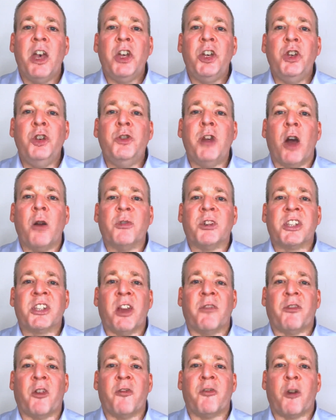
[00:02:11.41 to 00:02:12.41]
you don't
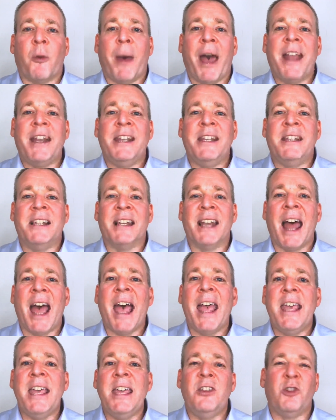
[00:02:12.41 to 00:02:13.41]
suffer from any
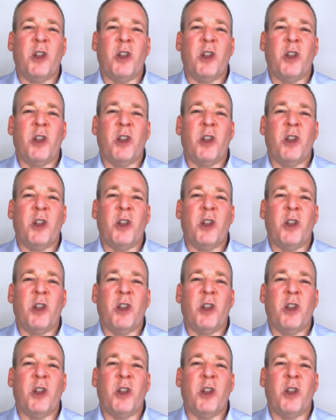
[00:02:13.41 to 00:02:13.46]
delay,